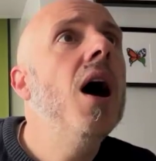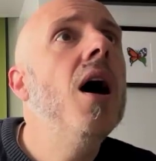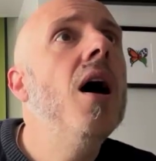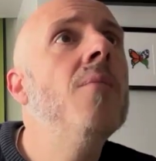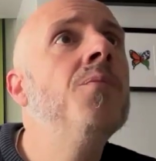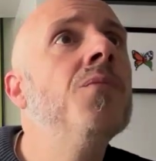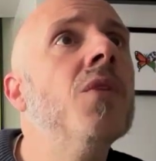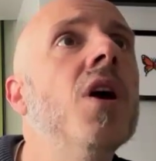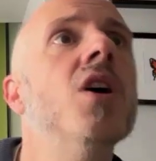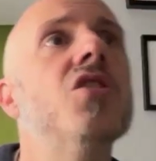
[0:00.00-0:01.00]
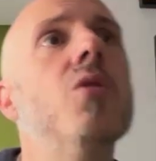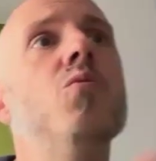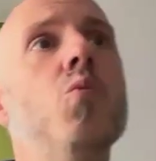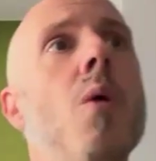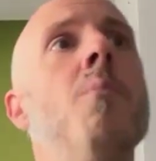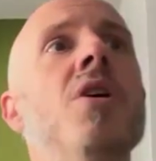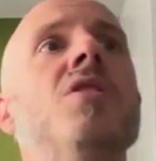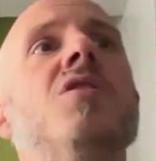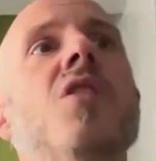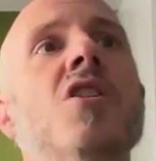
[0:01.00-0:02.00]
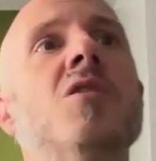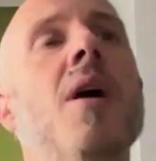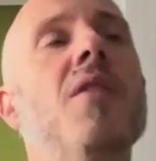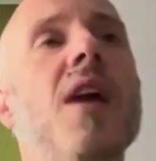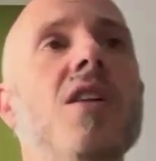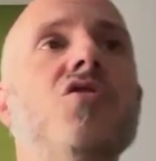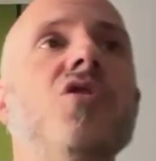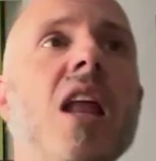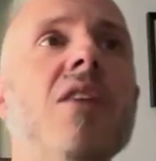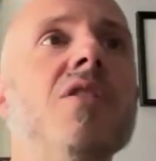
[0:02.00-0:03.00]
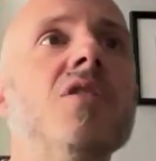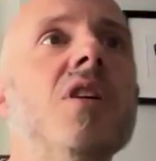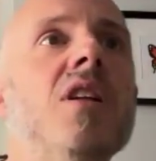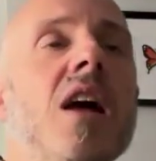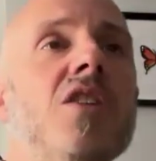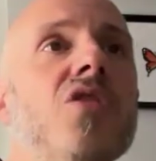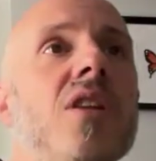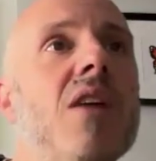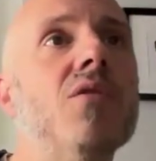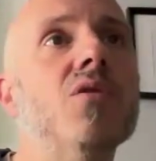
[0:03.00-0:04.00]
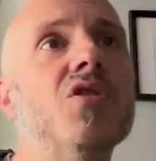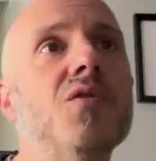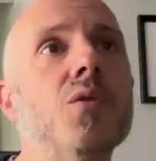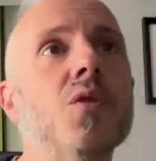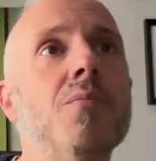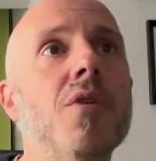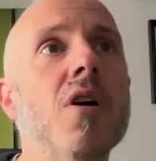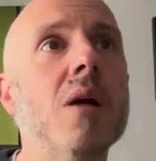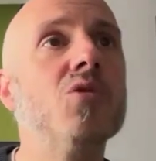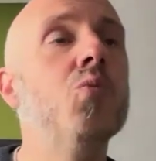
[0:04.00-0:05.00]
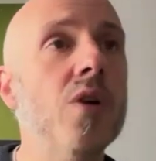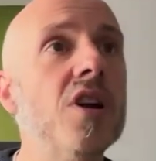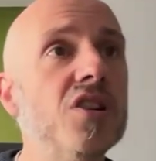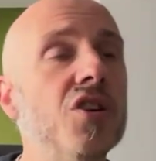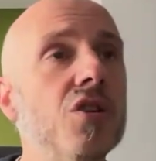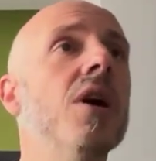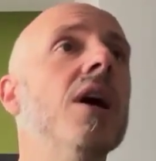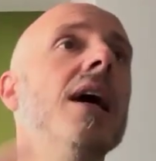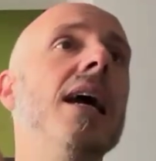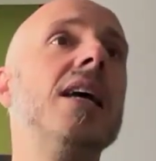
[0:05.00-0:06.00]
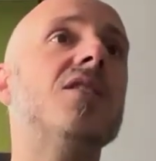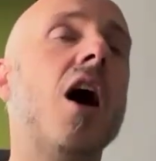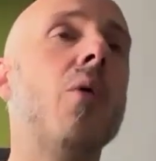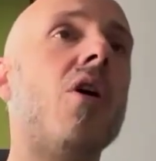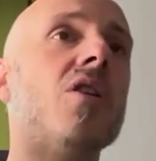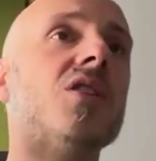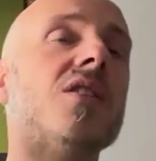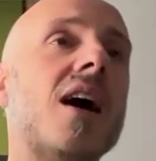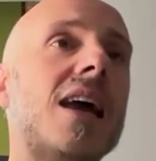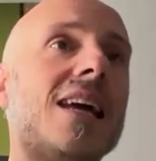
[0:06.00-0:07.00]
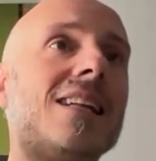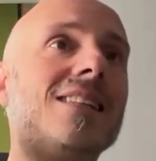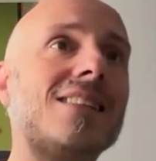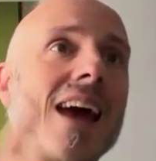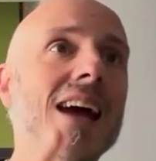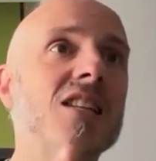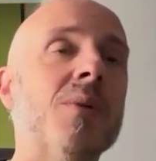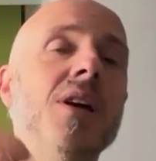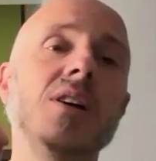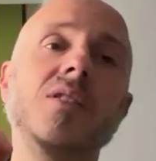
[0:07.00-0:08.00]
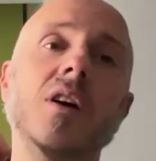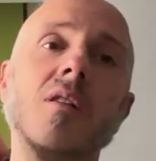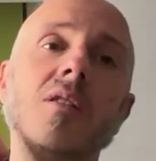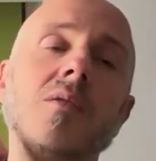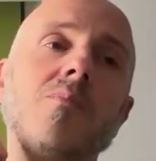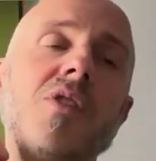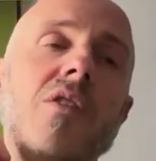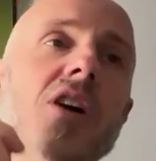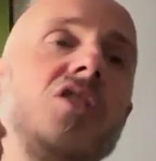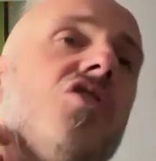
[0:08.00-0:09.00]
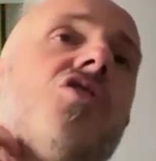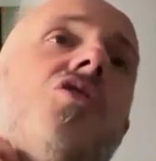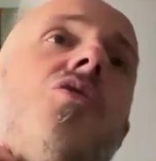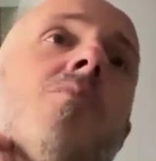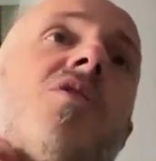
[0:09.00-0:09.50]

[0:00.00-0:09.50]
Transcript: Um, so one person's asked about the entry level entry levels for the programs. What I'm going to do is I will answer that in text because I can direct you to the